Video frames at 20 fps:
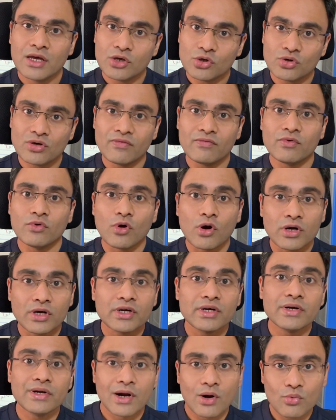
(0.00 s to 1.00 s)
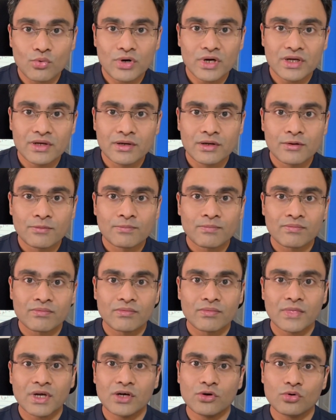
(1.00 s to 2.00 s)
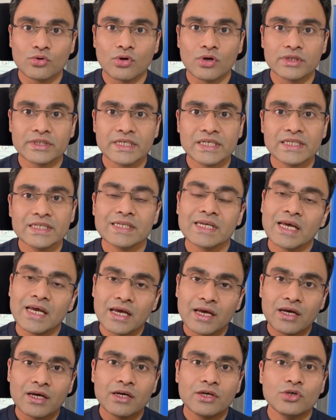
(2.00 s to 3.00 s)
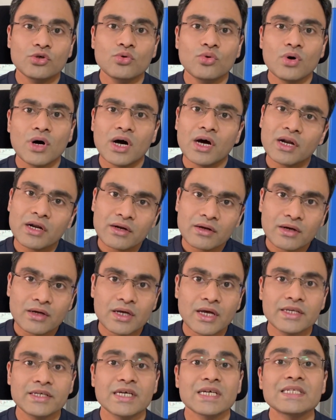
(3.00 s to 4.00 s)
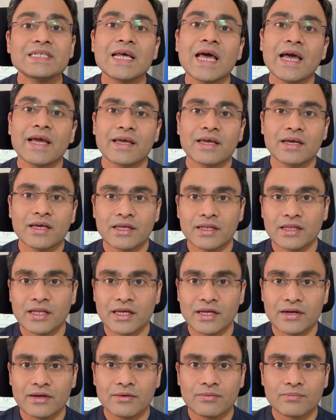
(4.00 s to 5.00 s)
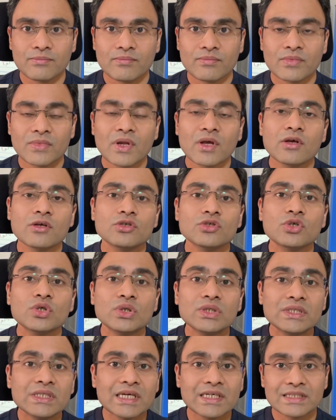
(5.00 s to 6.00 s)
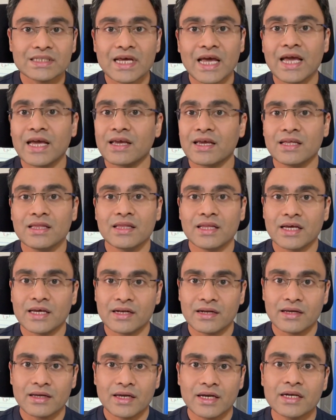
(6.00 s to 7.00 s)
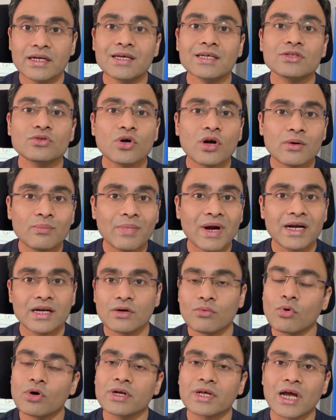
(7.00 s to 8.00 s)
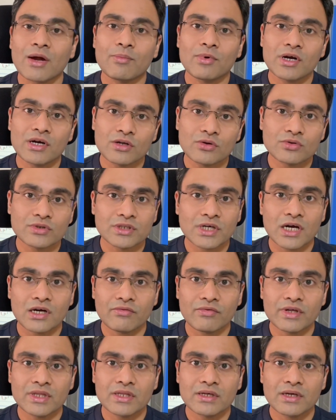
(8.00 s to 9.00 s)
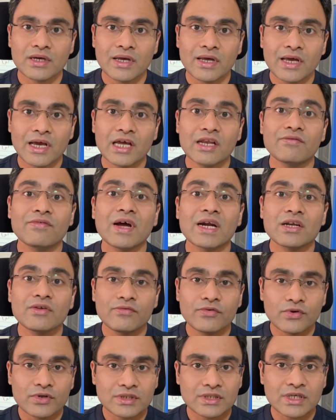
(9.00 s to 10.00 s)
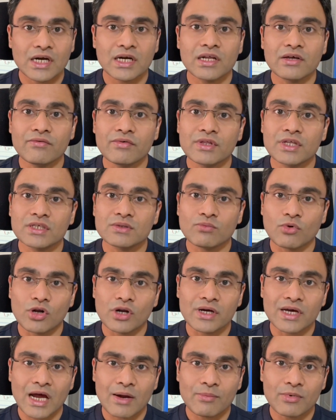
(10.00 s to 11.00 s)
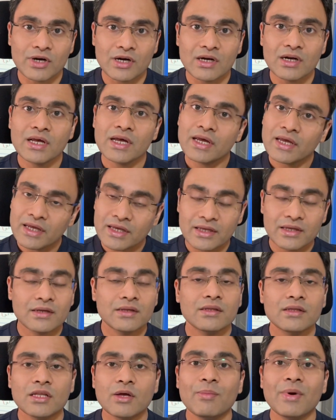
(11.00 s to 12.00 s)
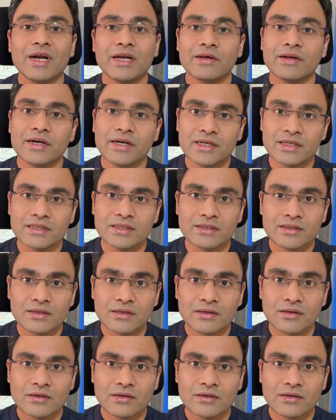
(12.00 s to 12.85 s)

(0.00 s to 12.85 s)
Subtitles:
you have not drowned into losses, you are just hanging in there. So just hang in there. It does not matter what capital you start with. In fact, if you're starting with a smaller capital, the better it is,